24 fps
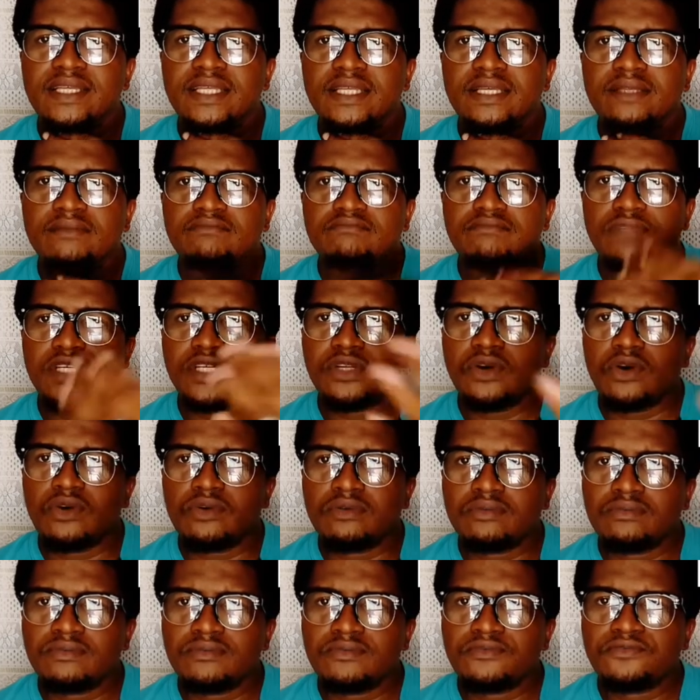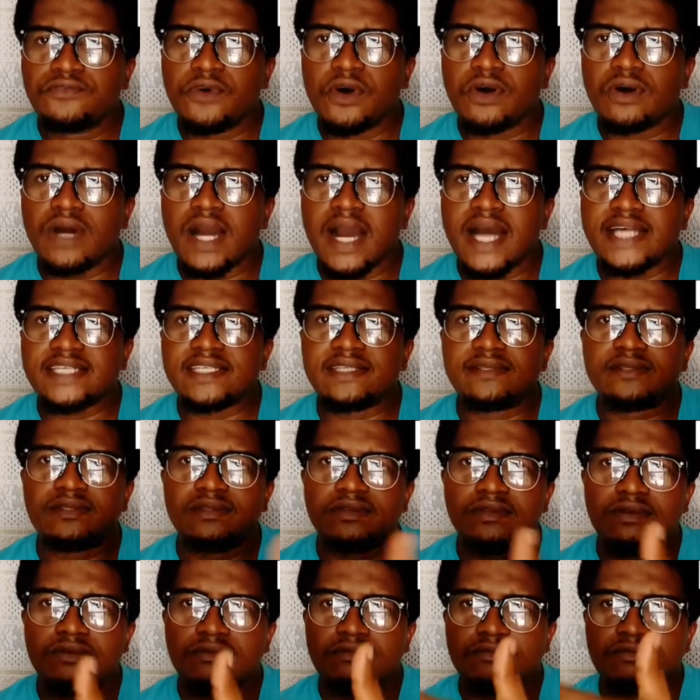You know, for us,
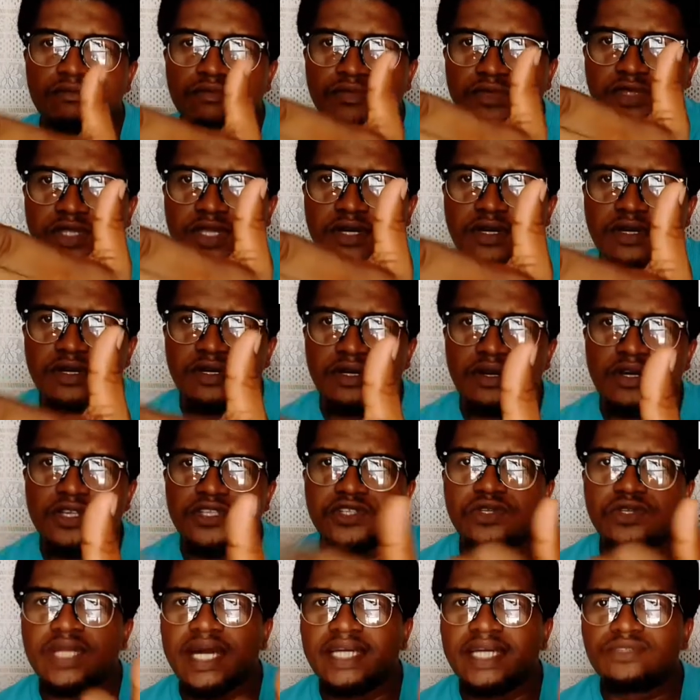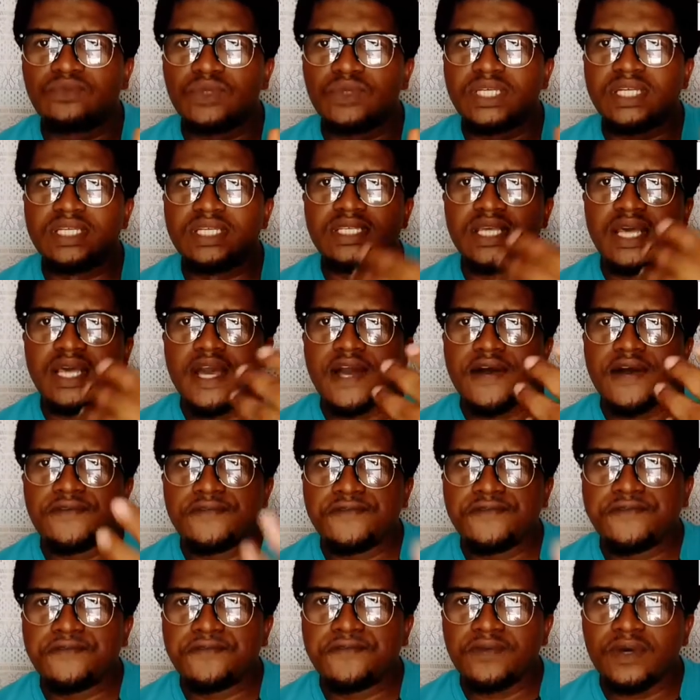the consonant, which is
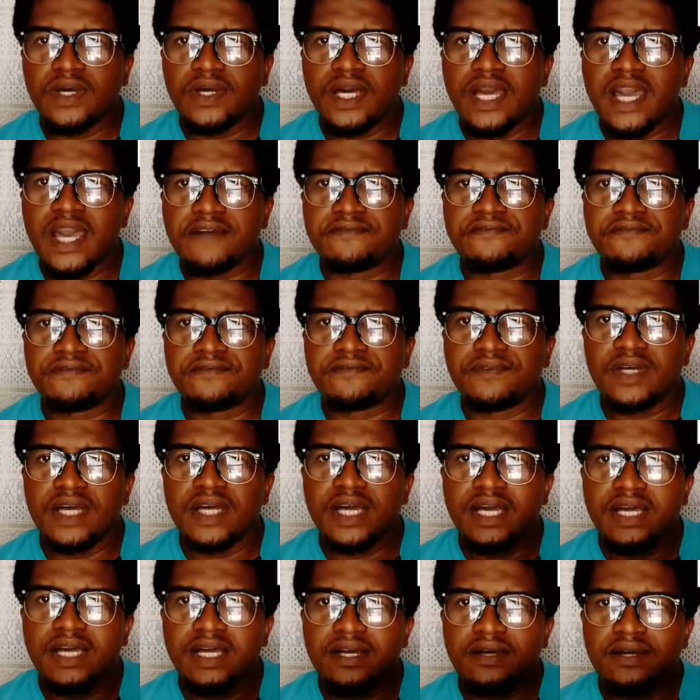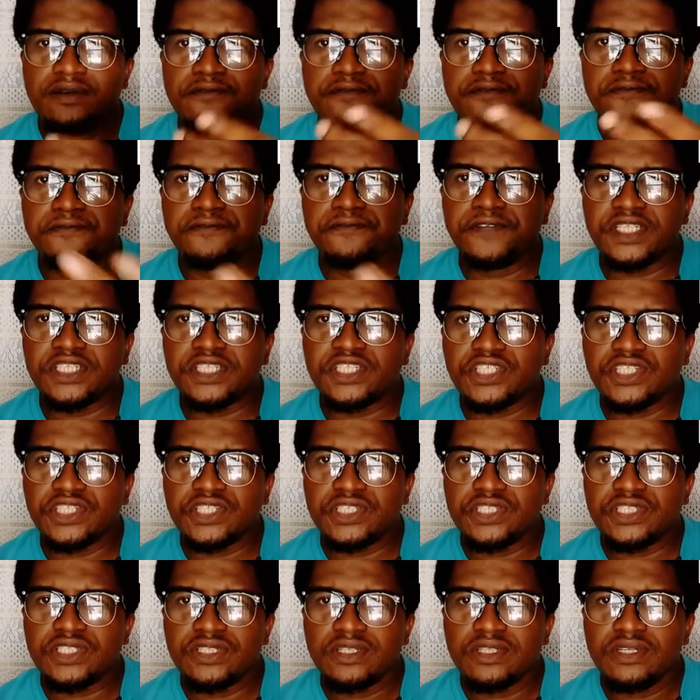F, fish.
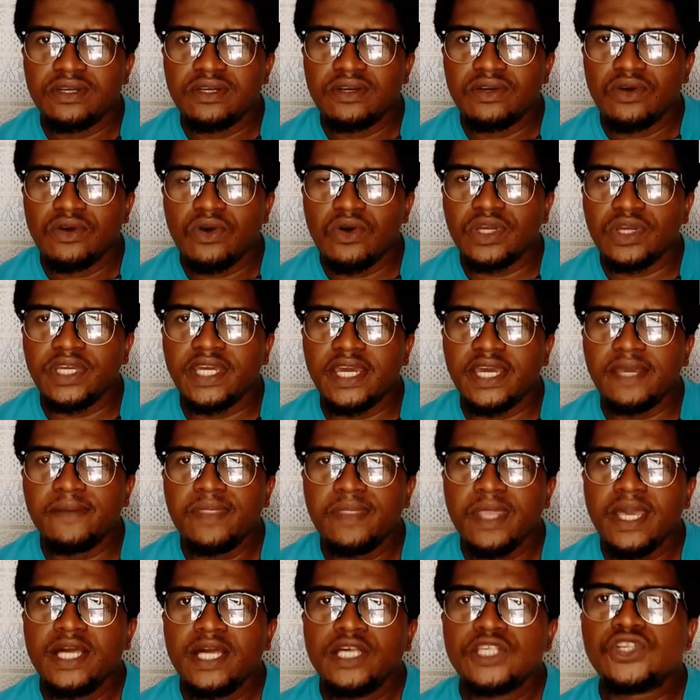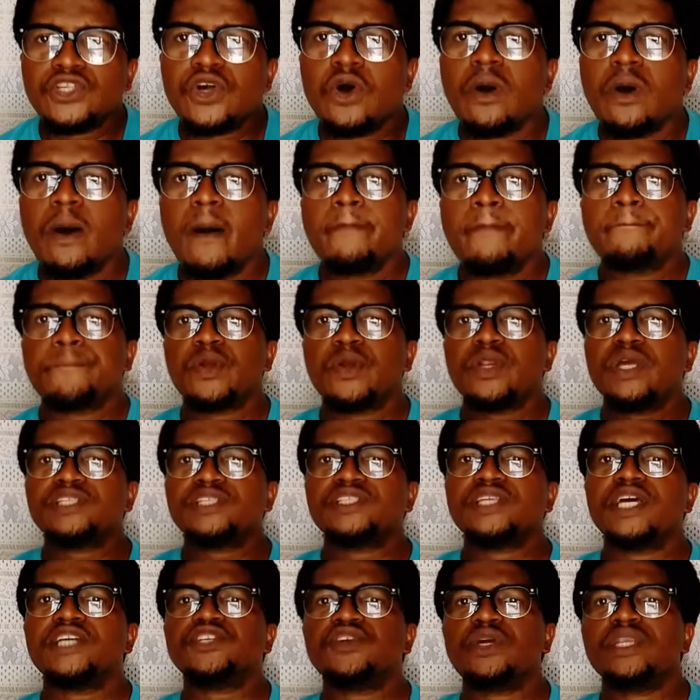Okay? So, pronunciation
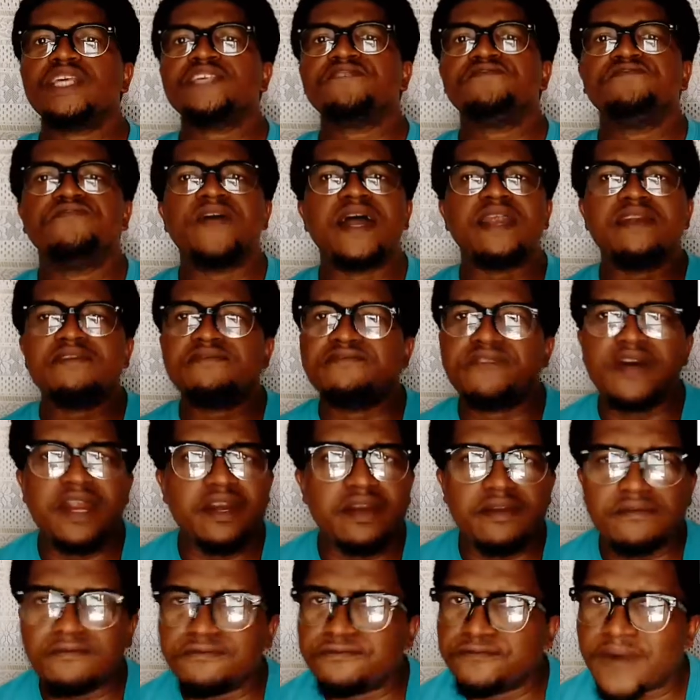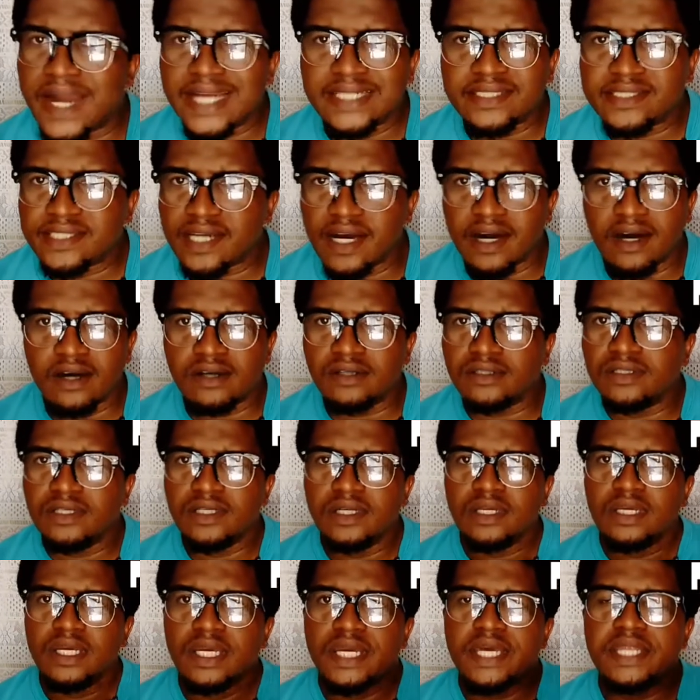is very, very vital
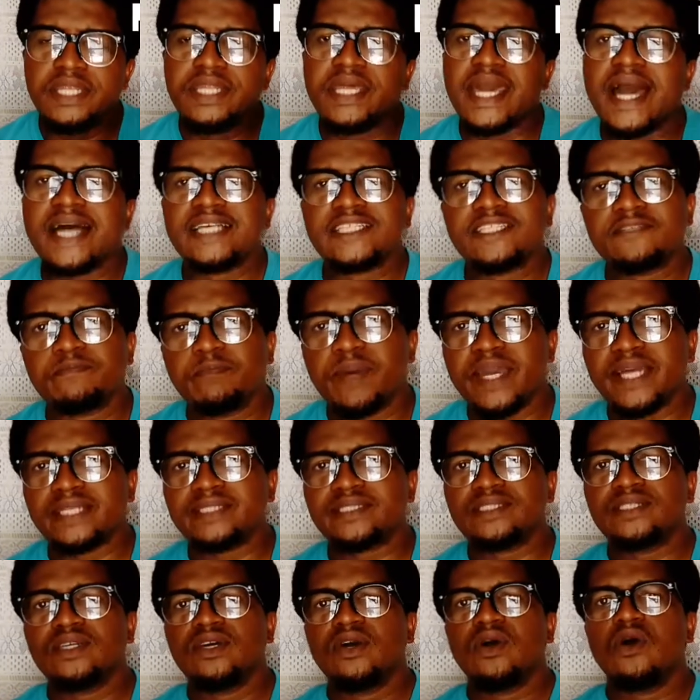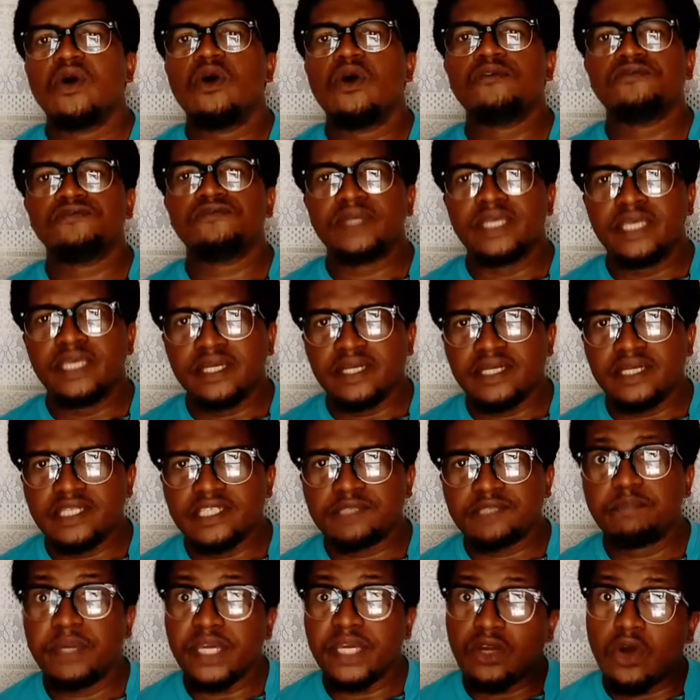in the aspect of English
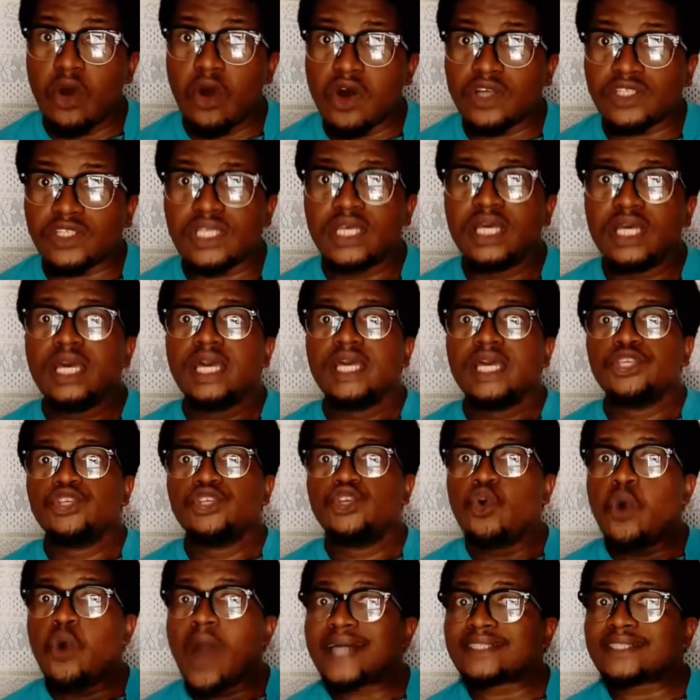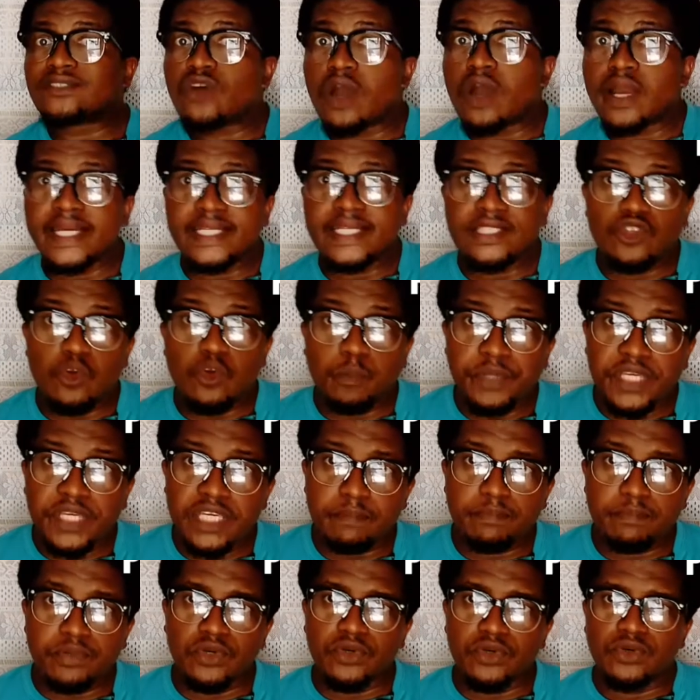because you are talking to
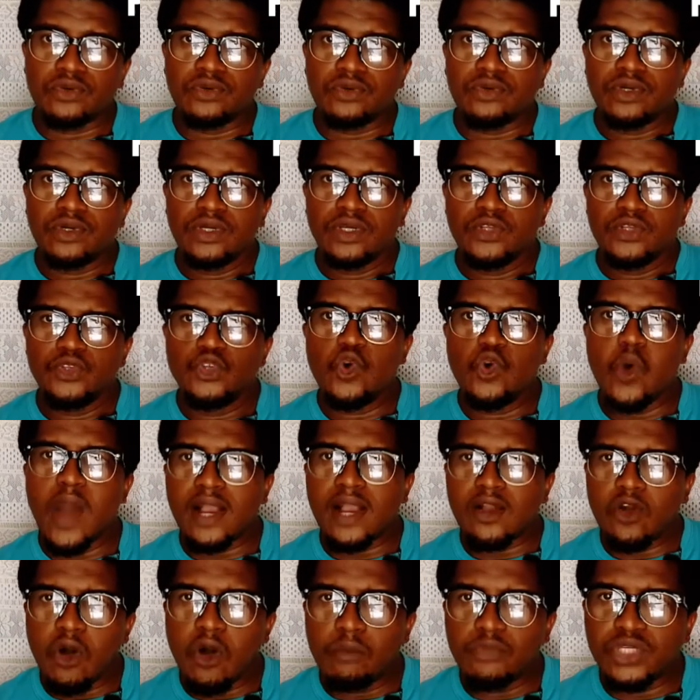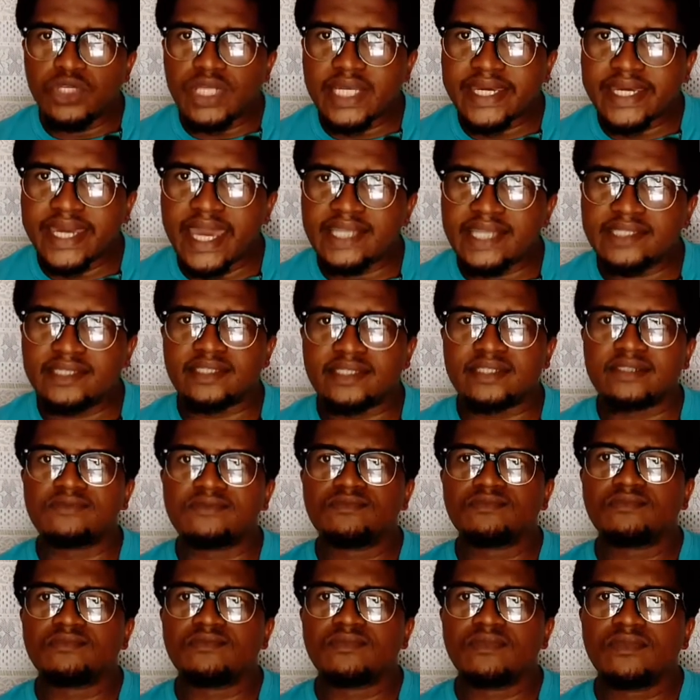people. You are communicating.
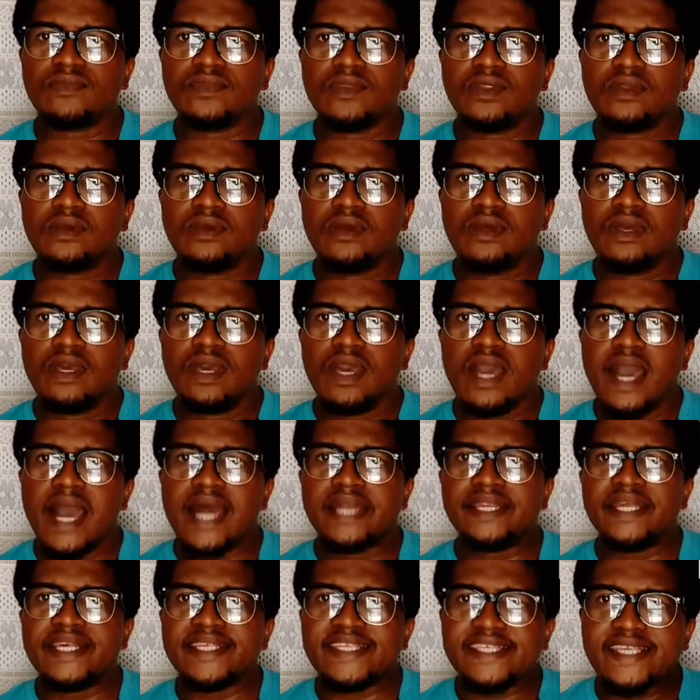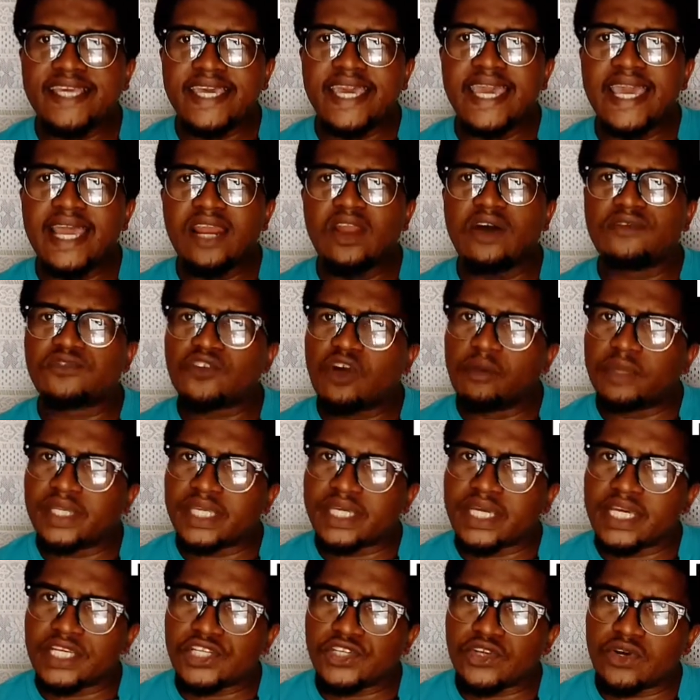And the skill of
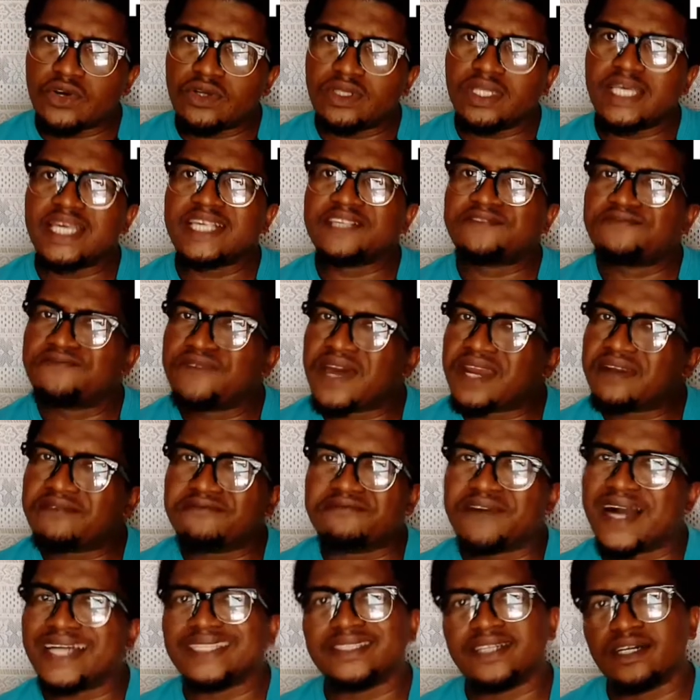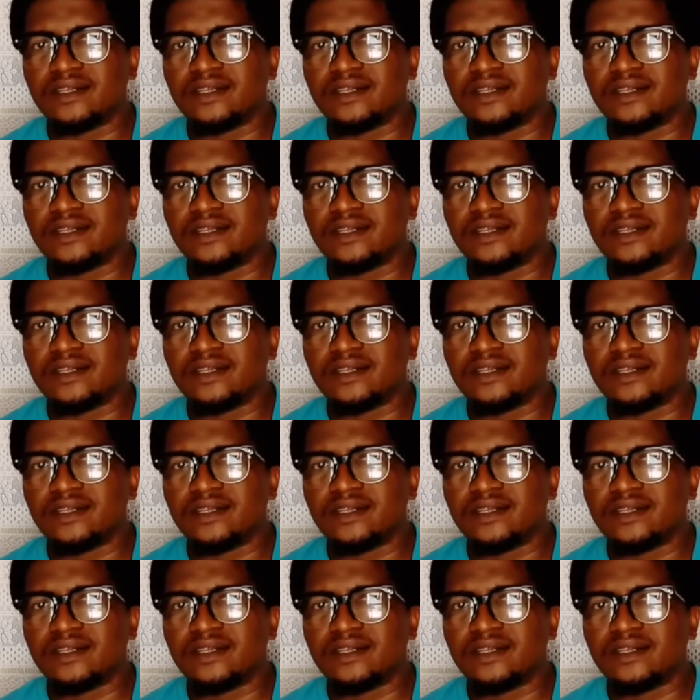communication is very vital.